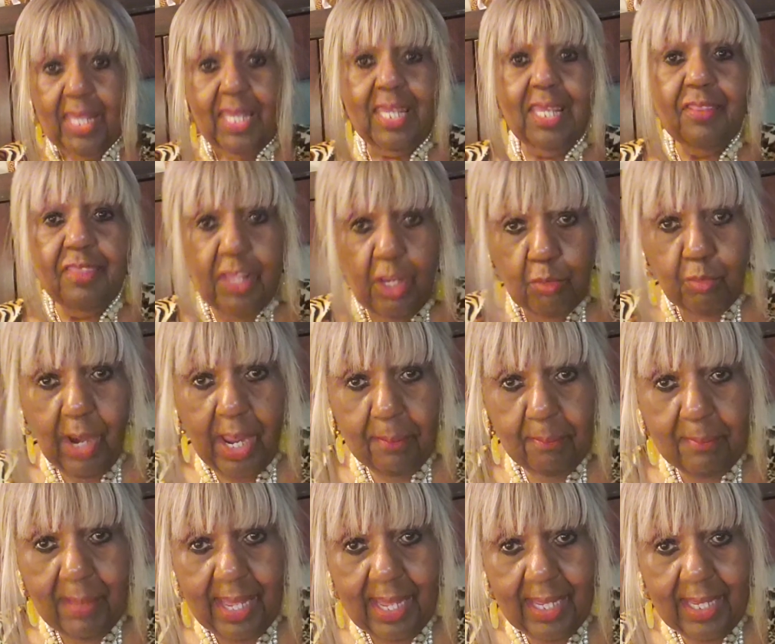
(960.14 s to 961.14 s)
In their right
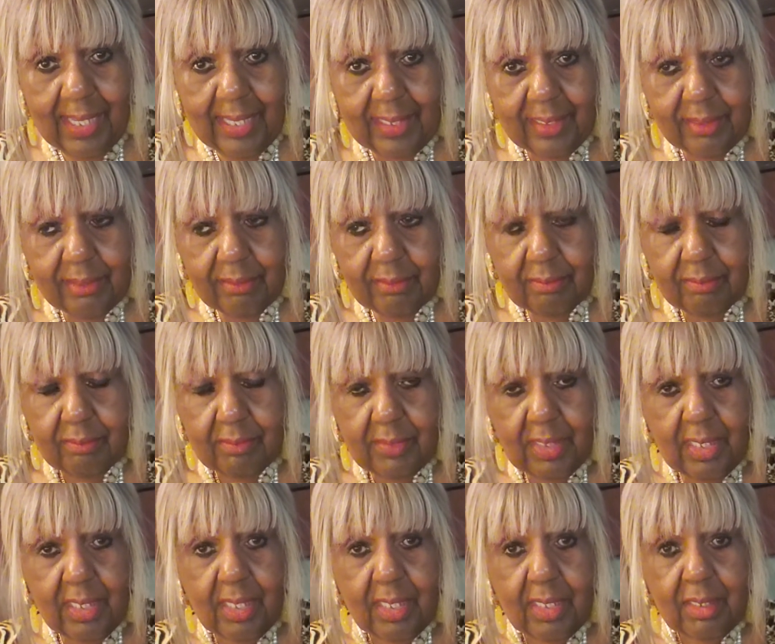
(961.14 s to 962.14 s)
mind.
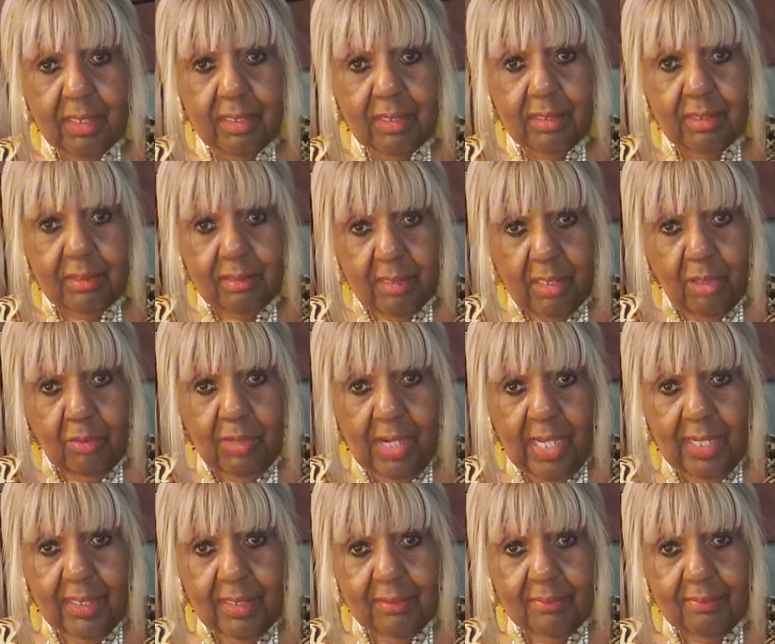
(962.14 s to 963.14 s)
All
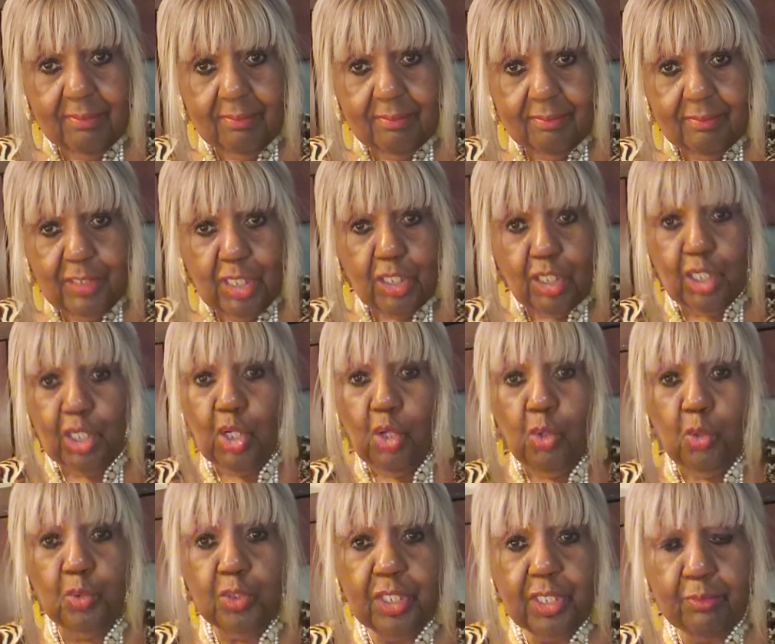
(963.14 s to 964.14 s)
right?
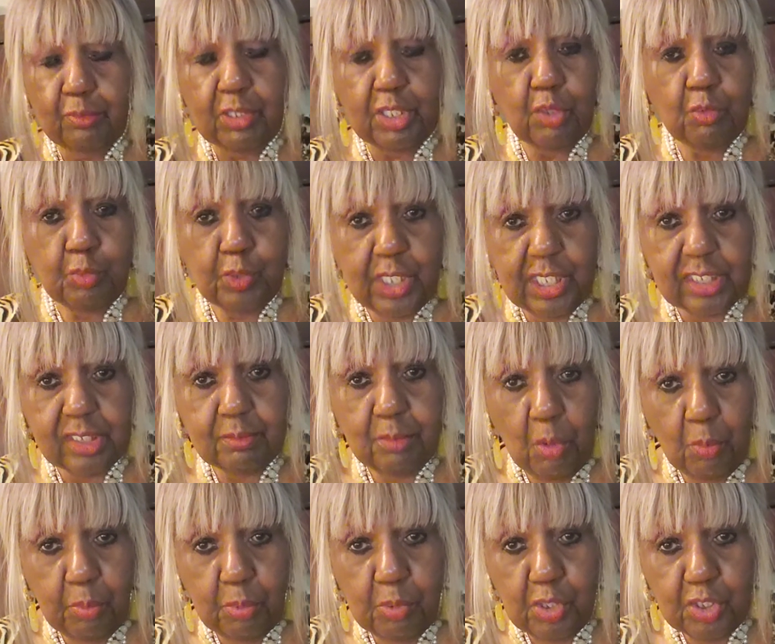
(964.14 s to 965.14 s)
Clothed with a
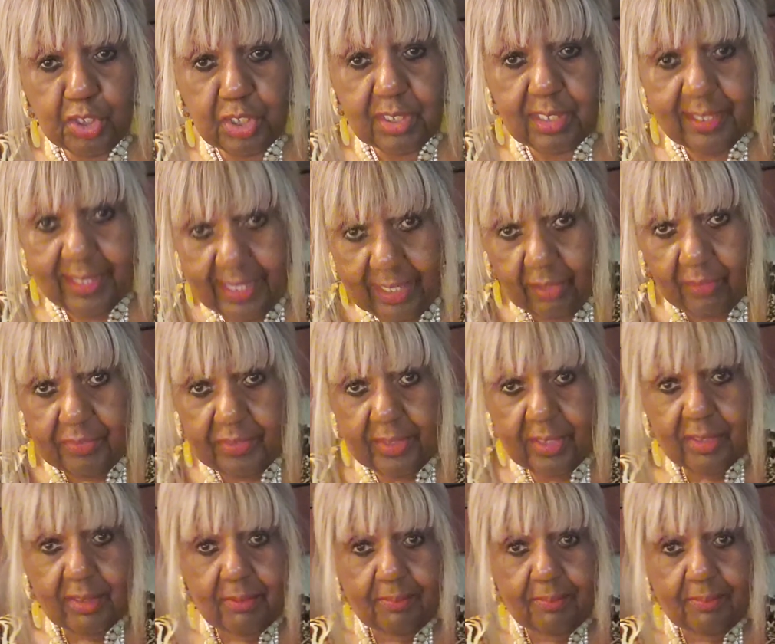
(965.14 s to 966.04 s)
reasonable portion of health.